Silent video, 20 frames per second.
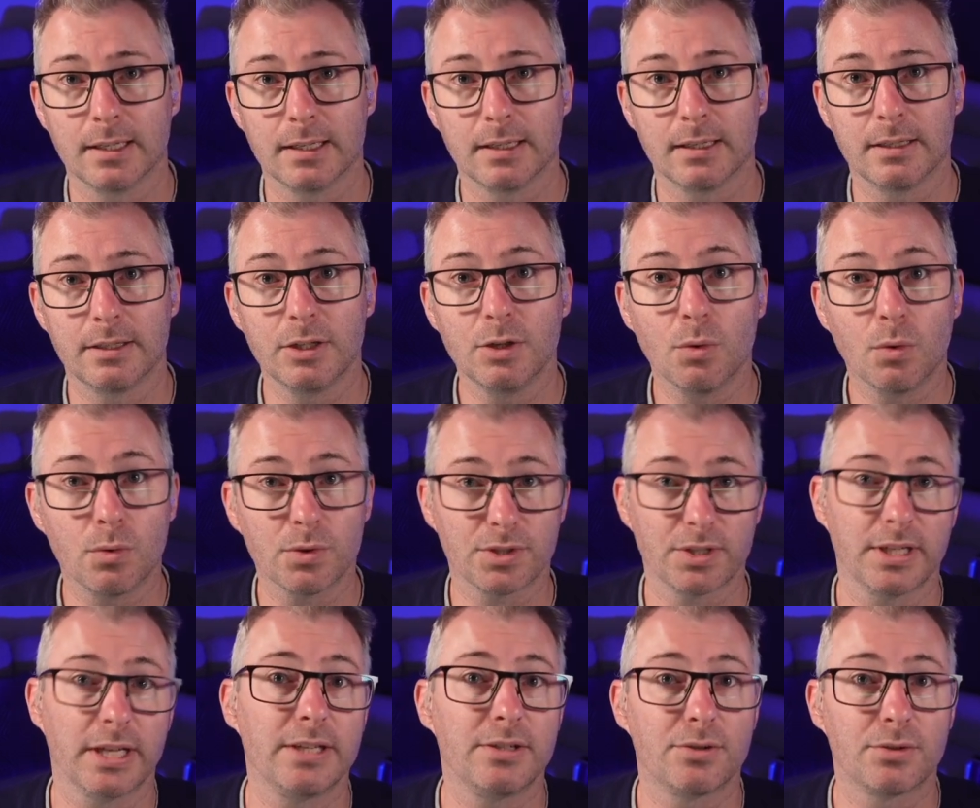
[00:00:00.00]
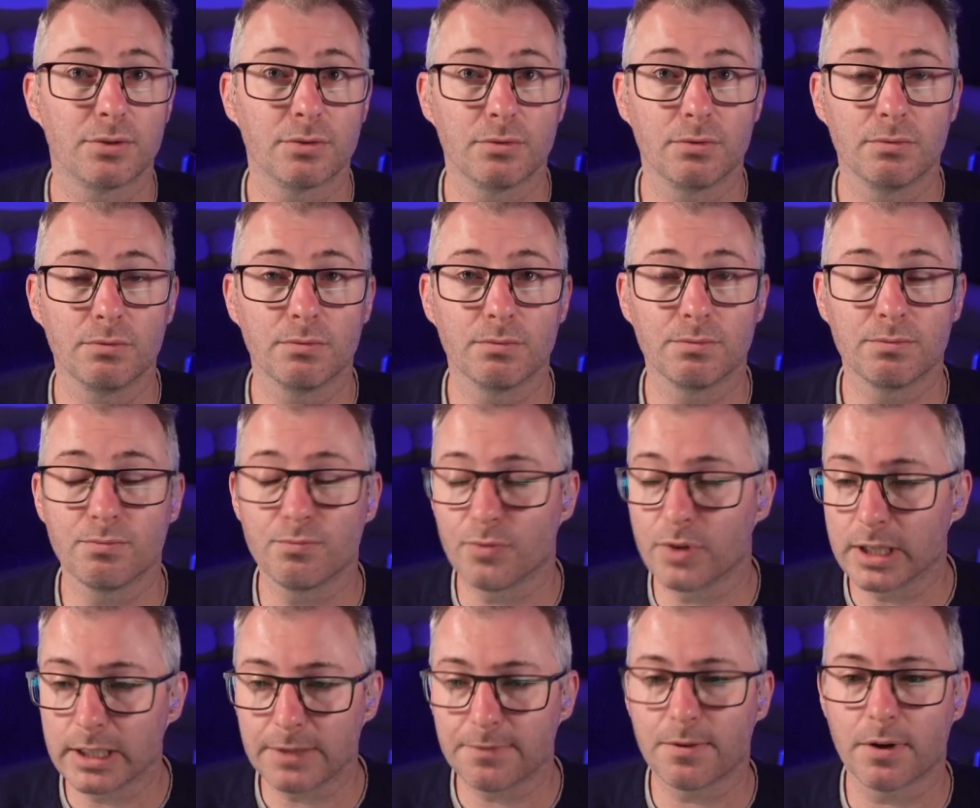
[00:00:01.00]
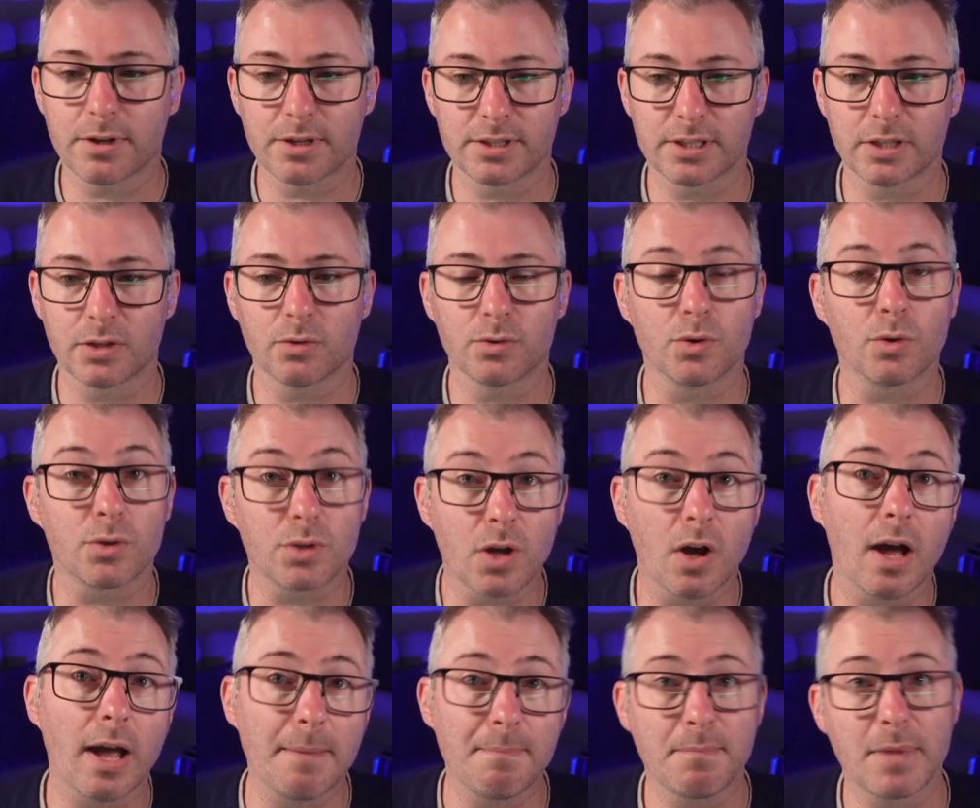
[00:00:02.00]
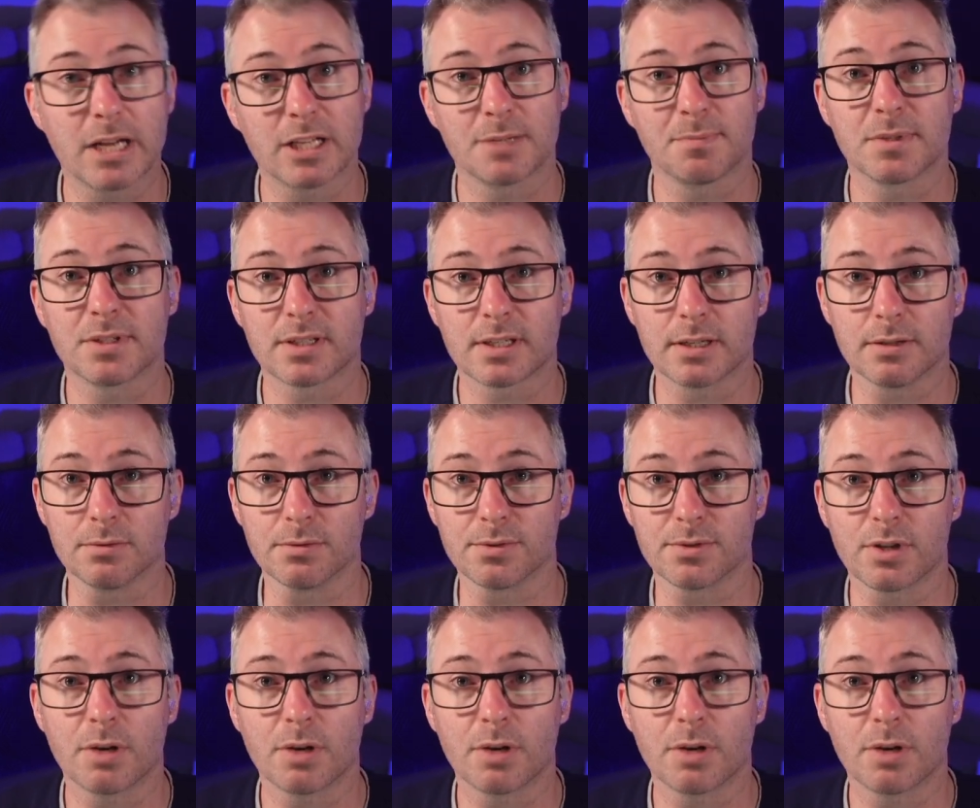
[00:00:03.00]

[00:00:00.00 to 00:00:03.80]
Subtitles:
You also need to really focus in on your time management skills.